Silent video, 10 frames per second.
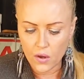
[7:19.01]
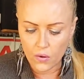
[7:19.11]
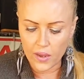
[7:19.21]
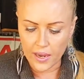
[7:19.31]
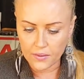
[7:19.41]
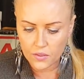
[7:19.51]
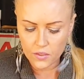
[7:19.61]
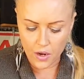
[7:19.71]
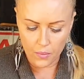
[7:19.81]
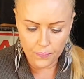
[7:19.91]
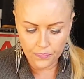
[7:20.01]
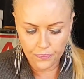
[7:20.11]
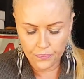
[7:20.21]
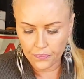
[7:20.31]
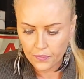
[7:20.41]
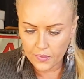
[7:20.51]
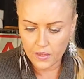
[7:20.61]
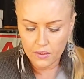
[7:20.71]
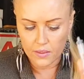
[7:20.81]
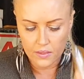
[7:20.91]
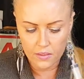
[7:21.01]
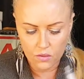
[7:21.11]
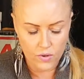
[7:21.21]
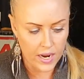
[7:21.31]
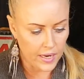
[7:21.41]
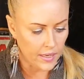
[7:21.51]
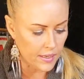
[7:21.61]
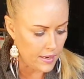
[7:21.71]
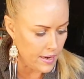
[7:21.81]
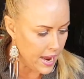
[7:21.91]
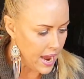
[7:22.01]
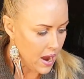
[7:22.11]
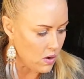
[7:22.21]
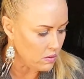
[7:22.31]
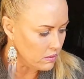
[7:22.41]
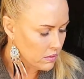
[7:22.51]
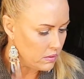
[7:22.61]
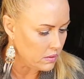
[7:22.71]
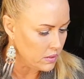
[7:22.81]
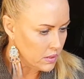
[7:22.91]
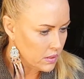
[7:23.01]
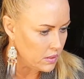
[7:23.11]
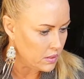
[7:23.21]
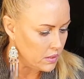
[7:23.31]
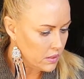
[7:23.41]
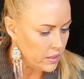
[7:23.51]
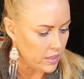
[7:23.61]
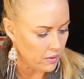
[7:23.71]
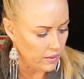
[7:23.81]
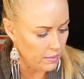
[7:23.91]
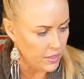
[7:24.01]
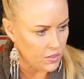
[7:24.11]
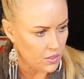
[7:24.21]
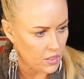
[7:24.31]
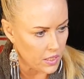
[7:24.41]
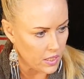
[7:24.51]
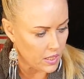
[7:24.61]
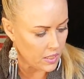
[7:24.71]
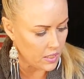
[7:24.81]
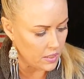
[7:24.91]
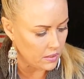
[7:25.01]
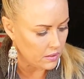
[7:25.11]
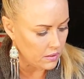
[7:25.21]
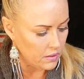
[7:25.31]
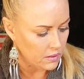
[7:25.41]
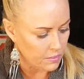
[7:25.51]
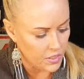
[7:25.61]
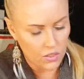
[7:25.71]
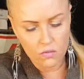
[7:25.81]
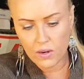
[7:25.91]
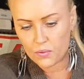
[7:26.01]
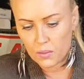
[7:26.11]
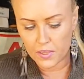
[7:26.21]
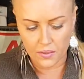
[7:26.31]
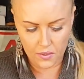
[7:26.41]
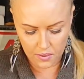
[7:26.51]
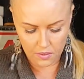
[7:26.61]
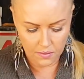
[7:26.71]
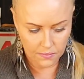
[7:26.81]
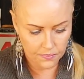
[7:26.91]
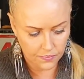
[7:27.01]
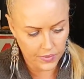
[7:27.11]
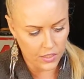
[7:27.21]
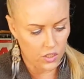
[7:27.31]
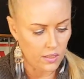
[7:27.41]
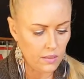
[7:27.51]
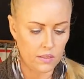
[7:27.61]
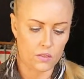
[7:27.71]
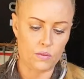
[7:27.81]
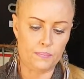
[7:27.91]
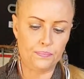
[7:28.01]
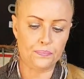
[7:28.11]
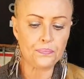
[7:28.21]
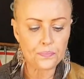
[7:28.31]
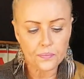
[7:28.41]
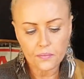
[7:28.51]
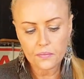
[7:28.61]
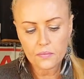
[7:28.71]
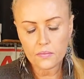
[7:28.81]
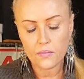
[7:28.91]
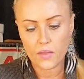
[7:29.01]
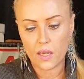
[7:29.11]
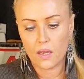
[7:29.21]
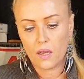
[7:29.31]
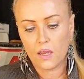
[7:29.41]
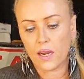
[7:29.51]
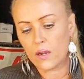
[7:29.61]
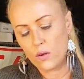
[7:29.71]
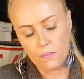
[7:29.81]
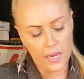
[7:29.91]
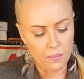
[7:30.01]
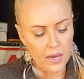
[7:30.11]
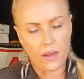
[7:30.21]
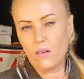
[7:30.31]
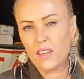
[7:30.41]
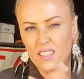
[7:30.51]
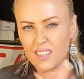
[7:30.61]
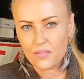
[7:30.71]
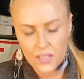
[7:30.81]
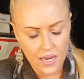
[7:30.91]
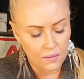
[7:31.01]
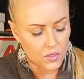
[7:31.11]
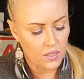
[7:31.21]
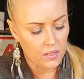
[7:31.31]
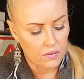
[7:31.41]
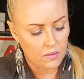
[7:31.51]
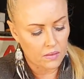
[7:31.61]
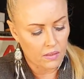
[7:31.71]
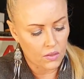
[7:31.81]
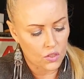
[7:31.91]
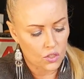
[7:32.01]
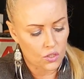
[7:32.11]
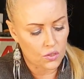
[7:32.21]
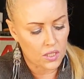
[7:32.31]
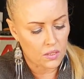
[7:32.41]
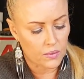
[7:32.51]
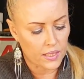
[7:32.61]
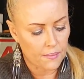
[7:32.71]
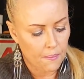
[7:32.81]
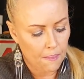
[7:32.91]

Okay, so this is ready. Now, you know, let me just grab some of this. Actually, this one. I couldn't make my own. I didn't have time, so we'll just use this one.